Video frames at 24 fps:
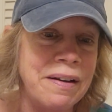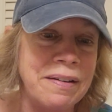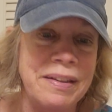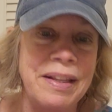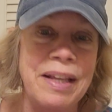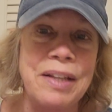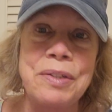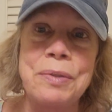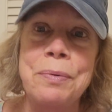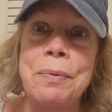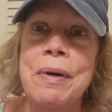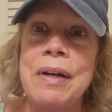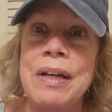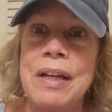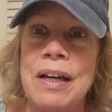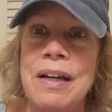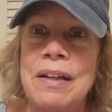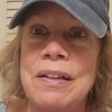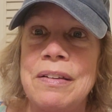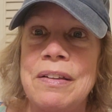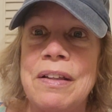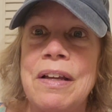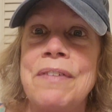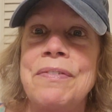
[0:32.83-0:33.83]
That's why
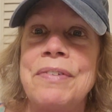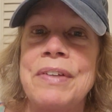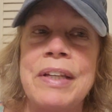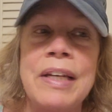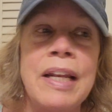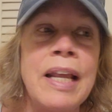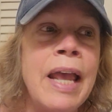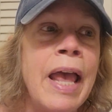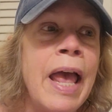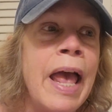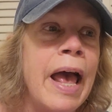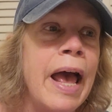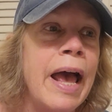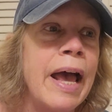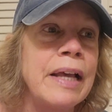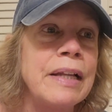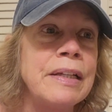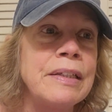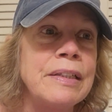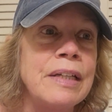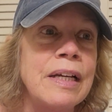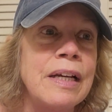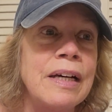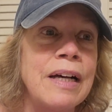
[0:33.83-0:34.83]
I love it.
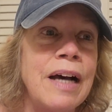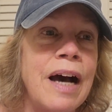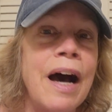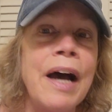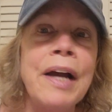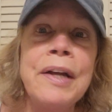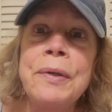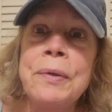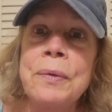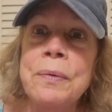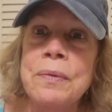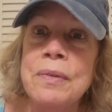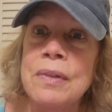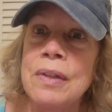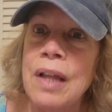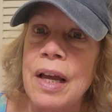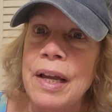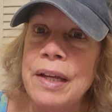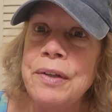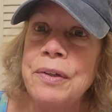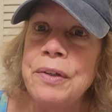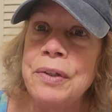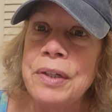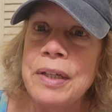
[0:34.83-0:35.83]
And I don't
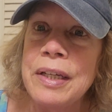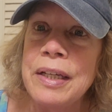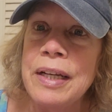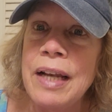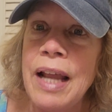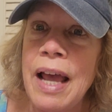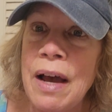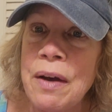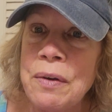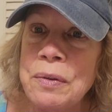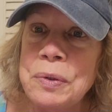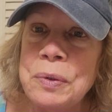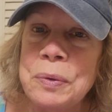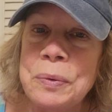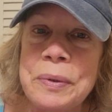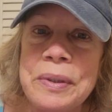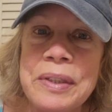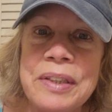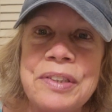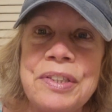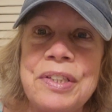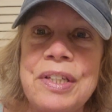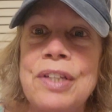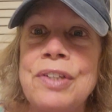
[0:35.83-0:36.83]
like cooking
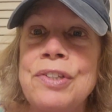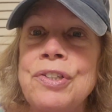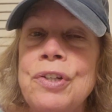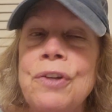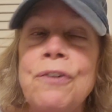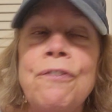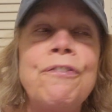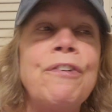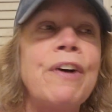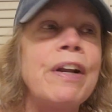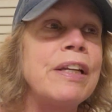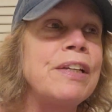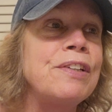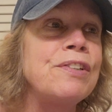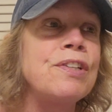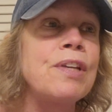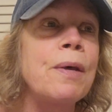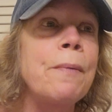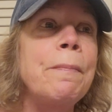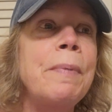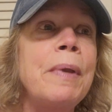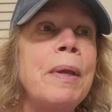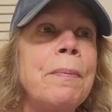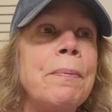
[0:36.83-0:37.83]
outdoors. It's so funny.
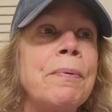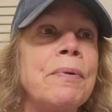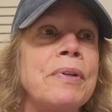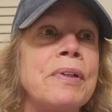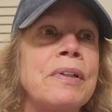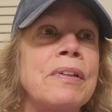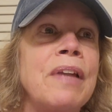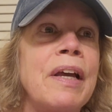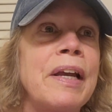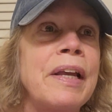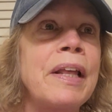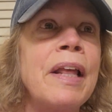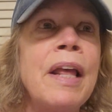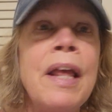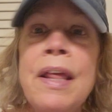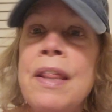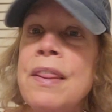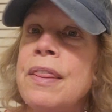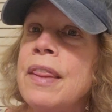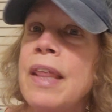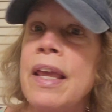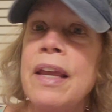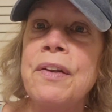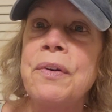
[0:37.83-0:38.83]
Some people are like,
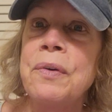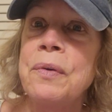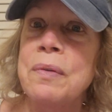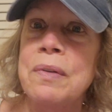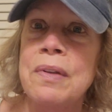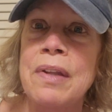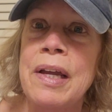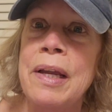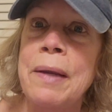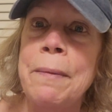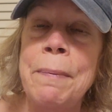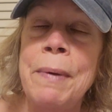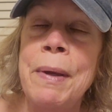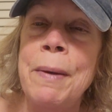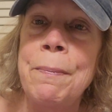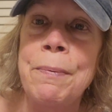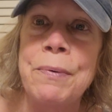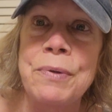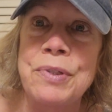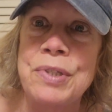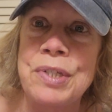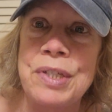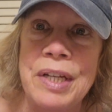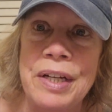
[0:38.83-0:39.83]
they don't like
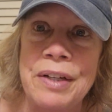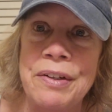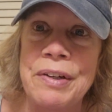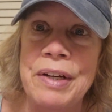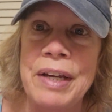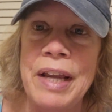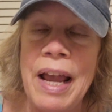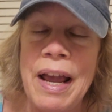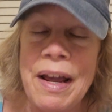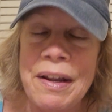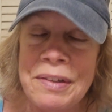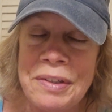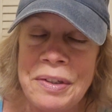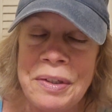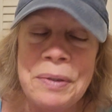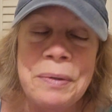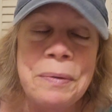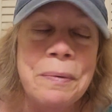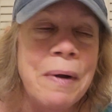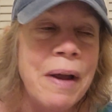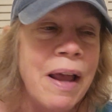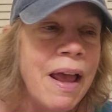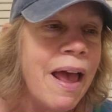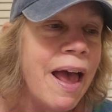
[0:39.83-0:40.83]
people staring at
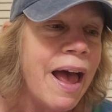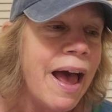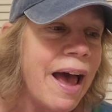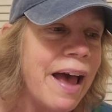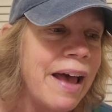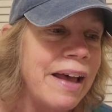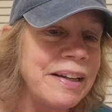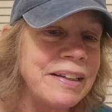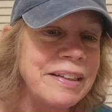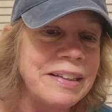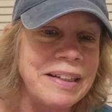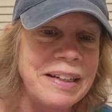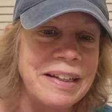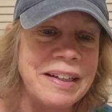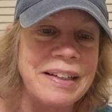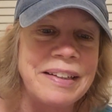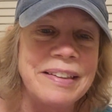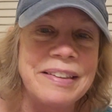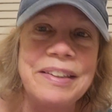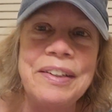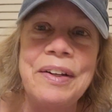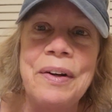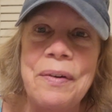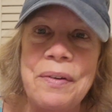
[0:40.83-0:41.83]
you. And,
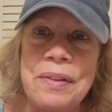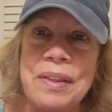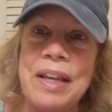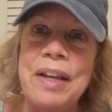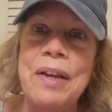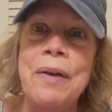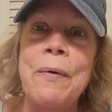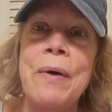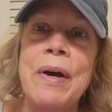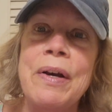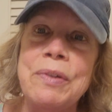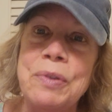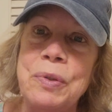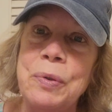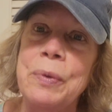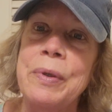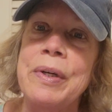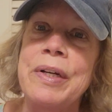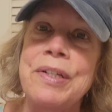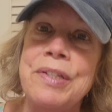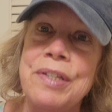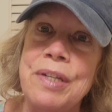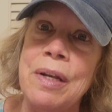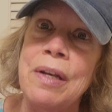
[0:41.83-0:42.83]
they go
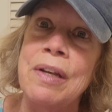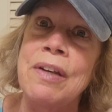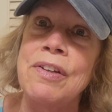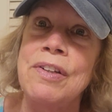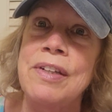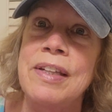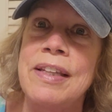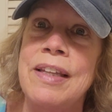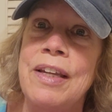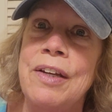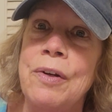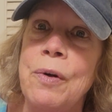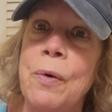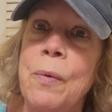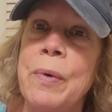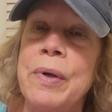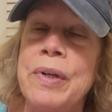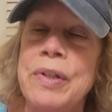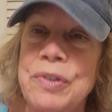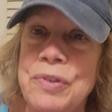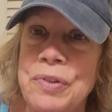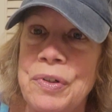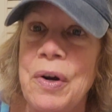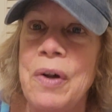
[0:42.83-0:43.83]
outdoors and they don't
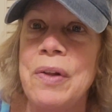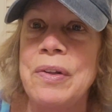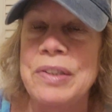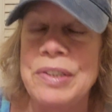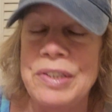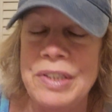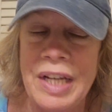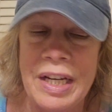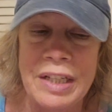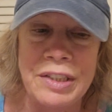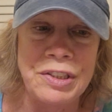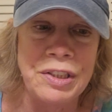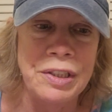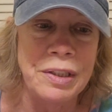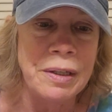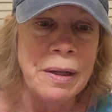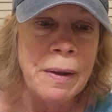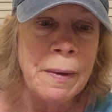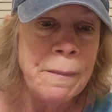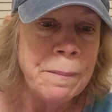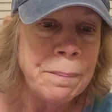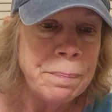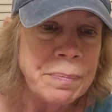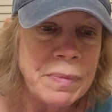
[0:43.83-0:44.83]
want to draw attention.
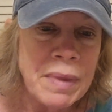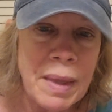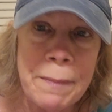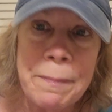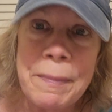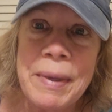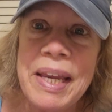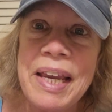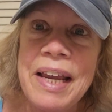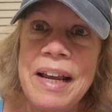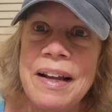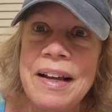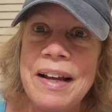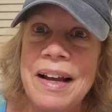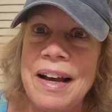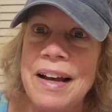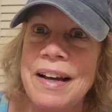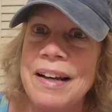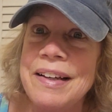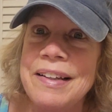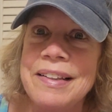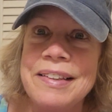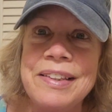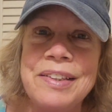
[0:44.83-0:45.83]
Me,
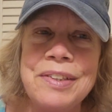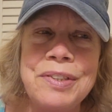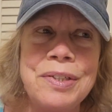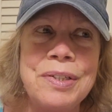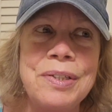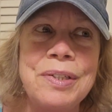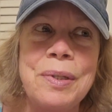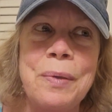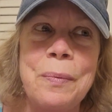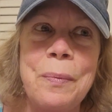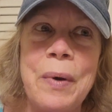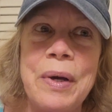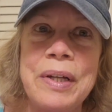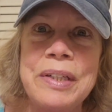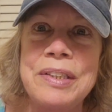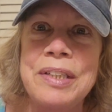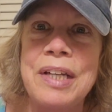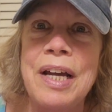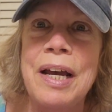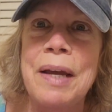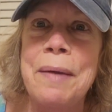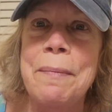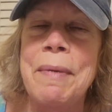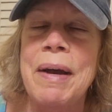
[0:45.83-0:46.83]
this is the one
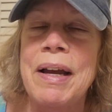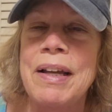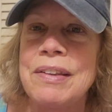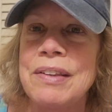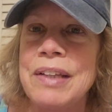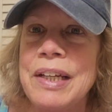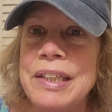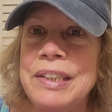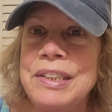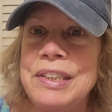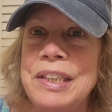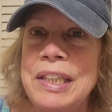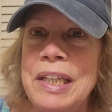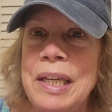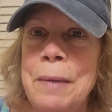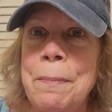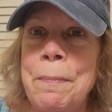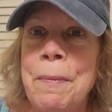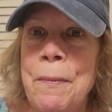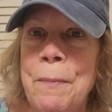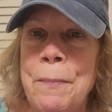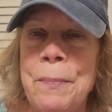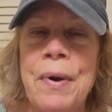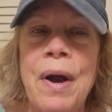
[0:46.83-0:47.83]
time I like to
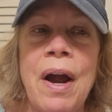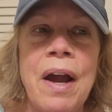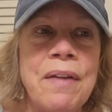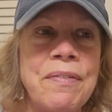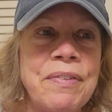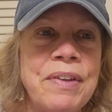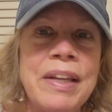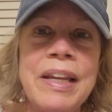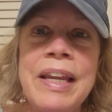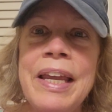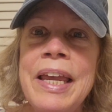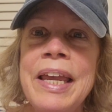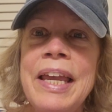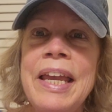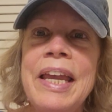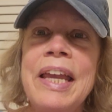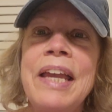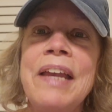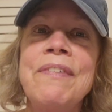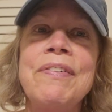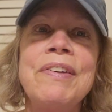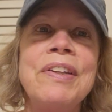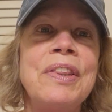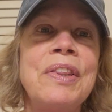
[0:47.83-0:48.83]
keep it private.
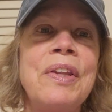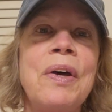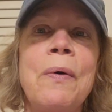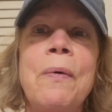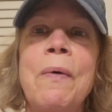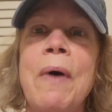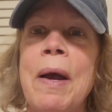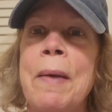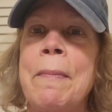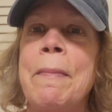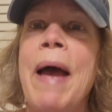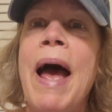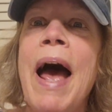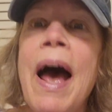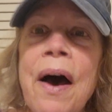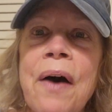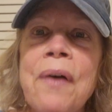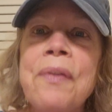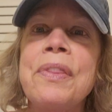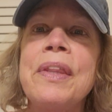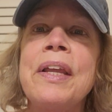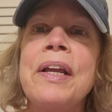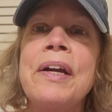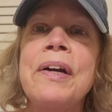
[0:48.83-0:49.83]
Even though I'm
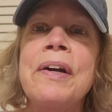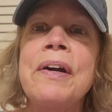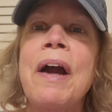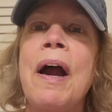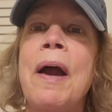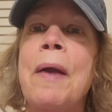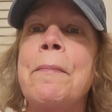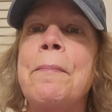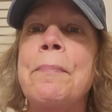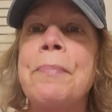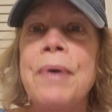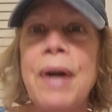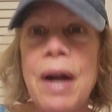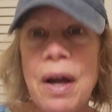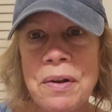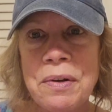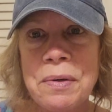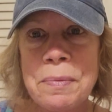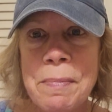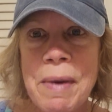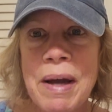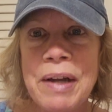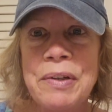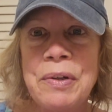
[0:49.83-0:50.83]
out there, I'm proud
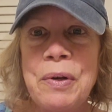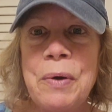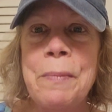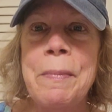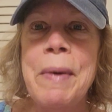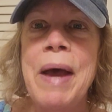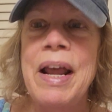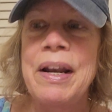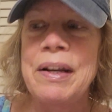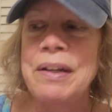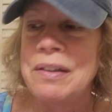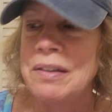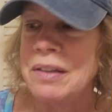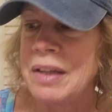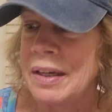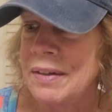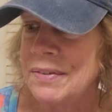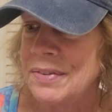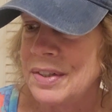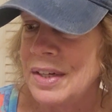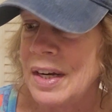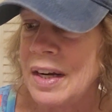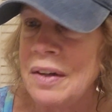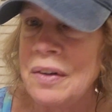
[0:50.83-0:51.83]
of my nomadic
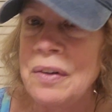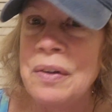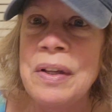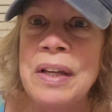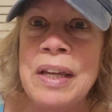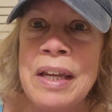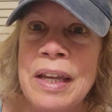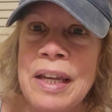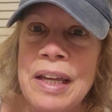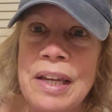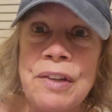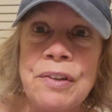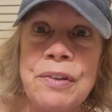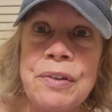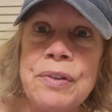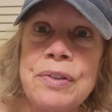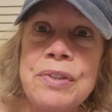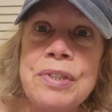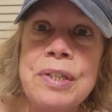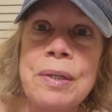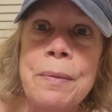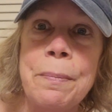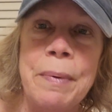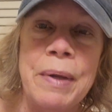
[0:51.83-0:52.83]
lifestyle. It
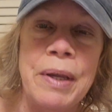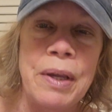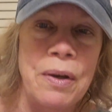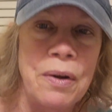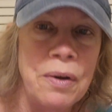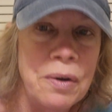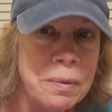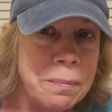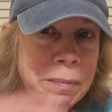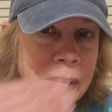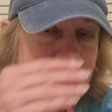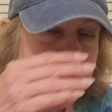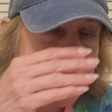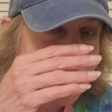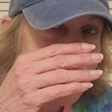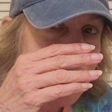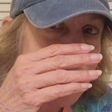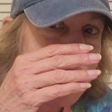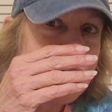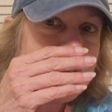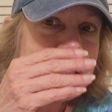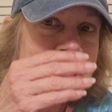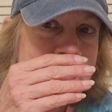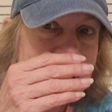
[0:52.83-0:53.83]
used to be, oh my
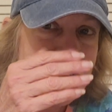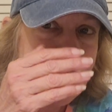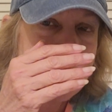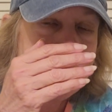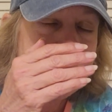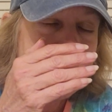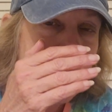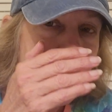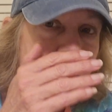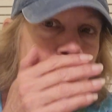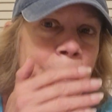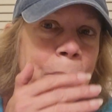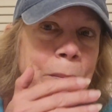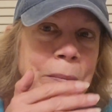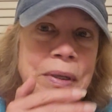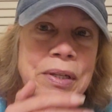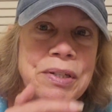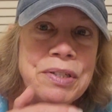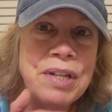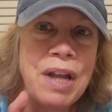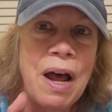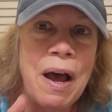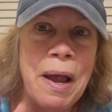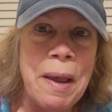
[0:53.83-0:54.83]
gosh, I'm
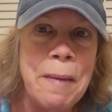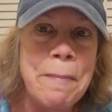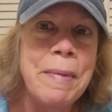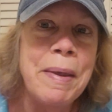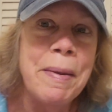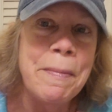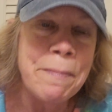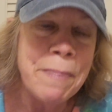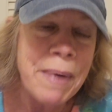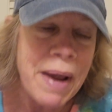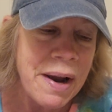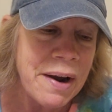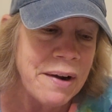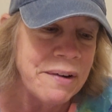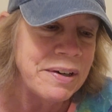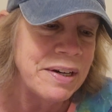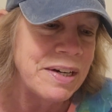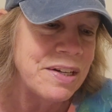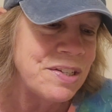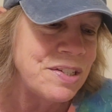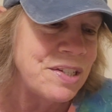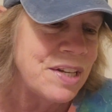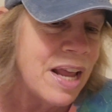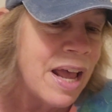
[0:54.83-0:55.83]
homeless, I'm
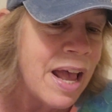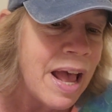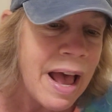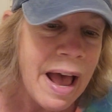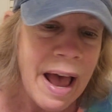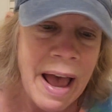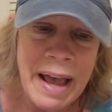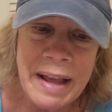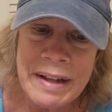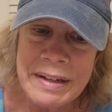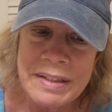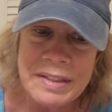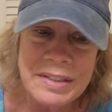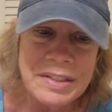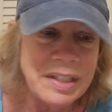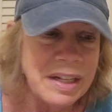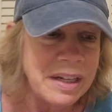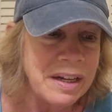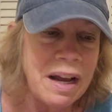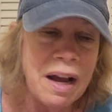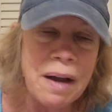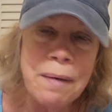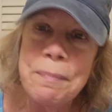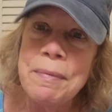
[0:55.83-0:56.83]
embarrassed. And it's
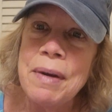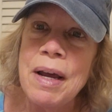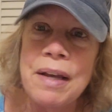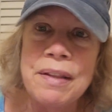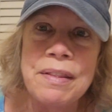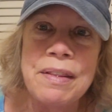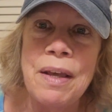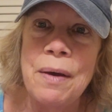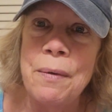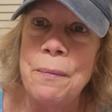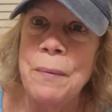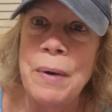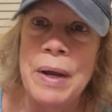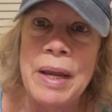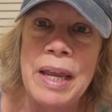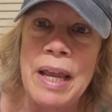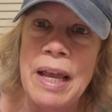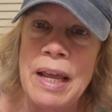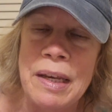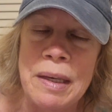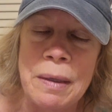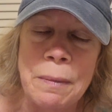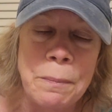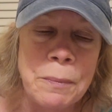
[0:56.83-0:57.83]
like, I'm not that way
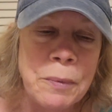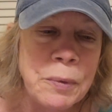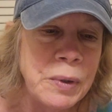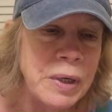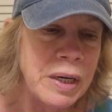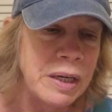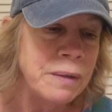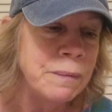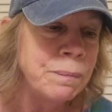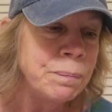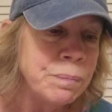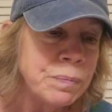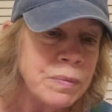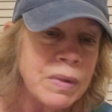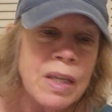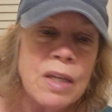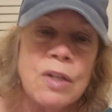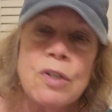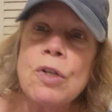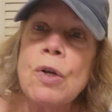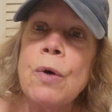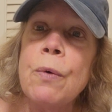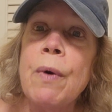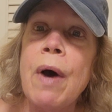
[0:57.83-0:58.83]
anymore.
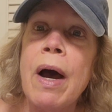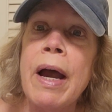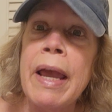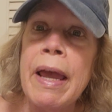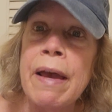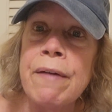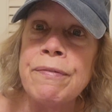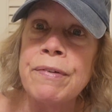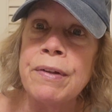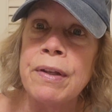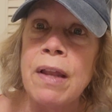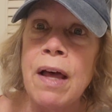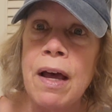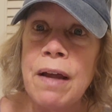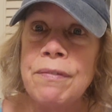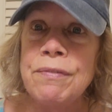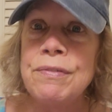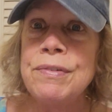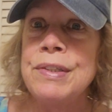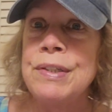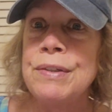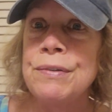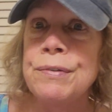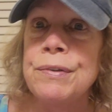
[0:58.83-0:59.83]
So I have a lot
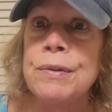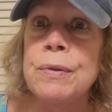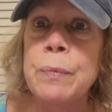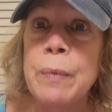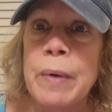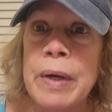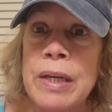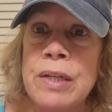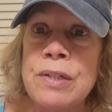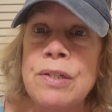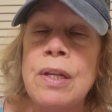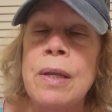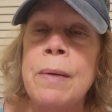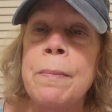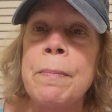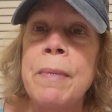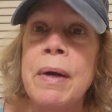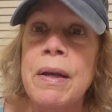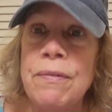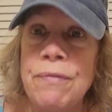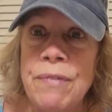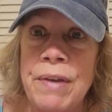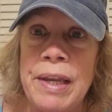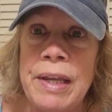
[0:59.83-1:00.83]
of different ways in
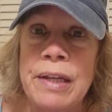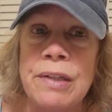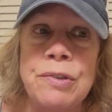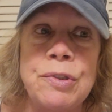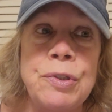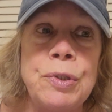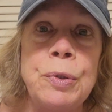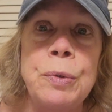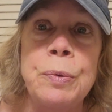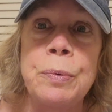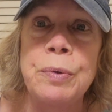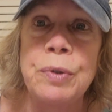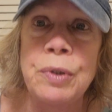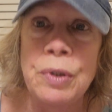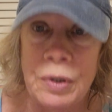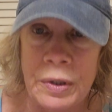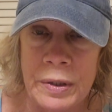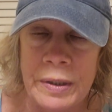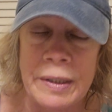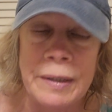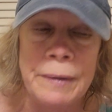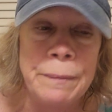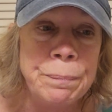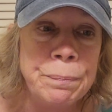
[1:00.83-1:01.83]
my van to
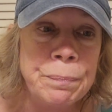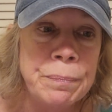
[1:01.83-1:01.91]
cook.